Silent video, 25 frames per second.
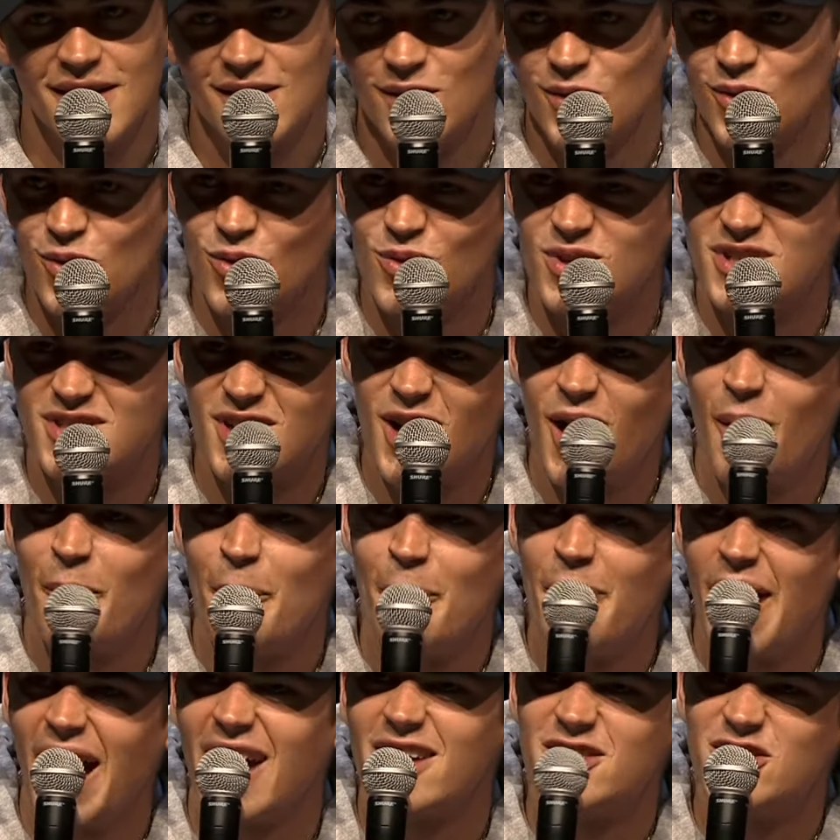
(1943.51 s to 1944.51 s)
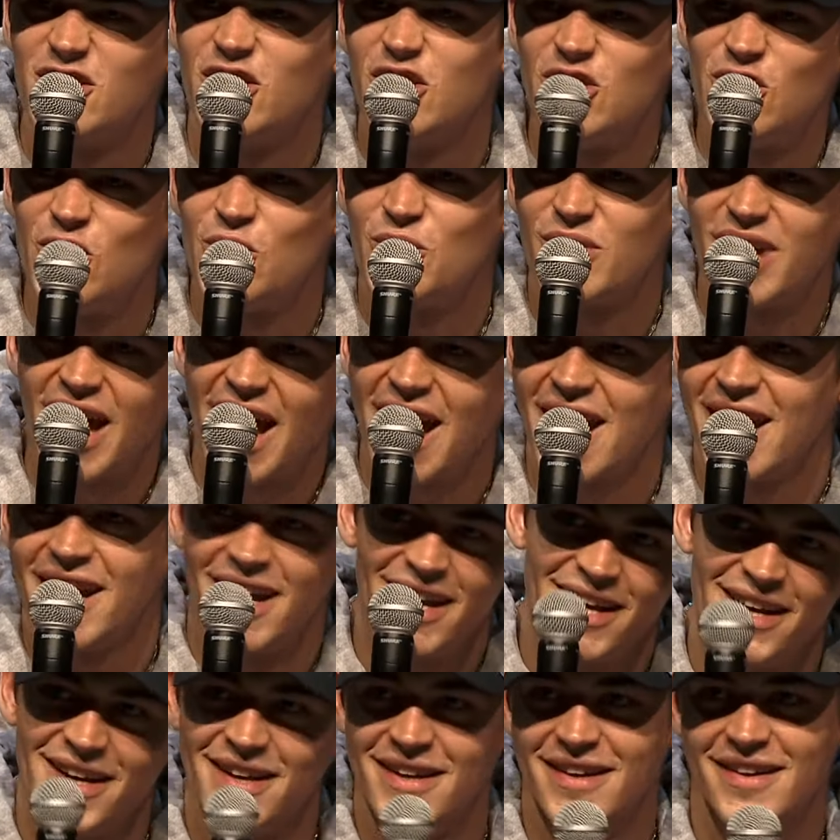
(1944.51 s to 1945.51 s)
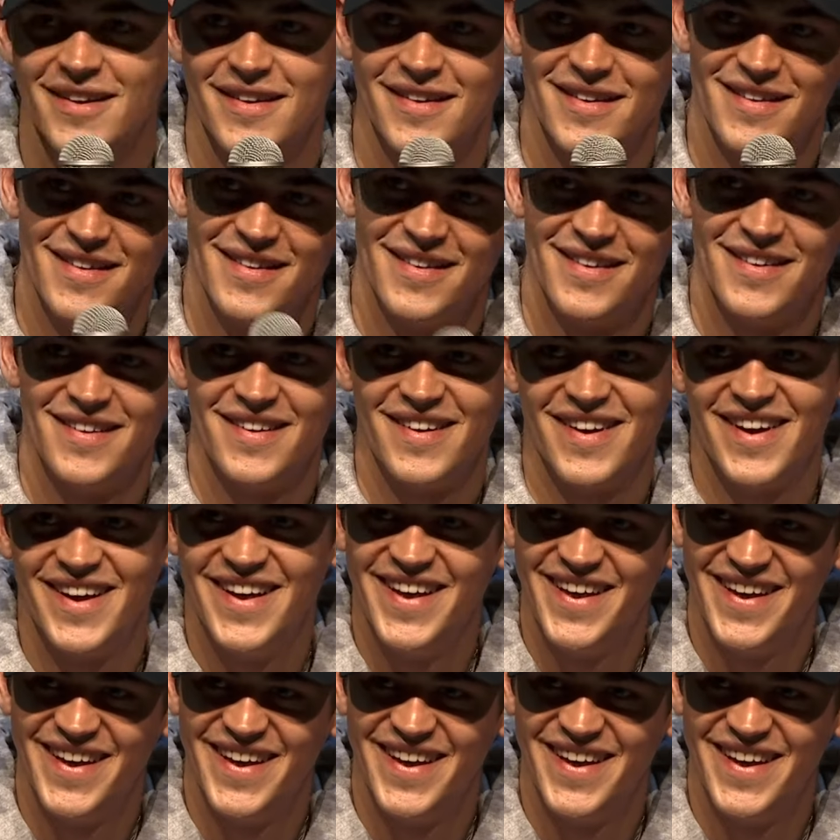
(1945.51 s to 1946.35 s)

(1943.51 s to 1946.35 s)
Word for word: always come back to the UK. Yes.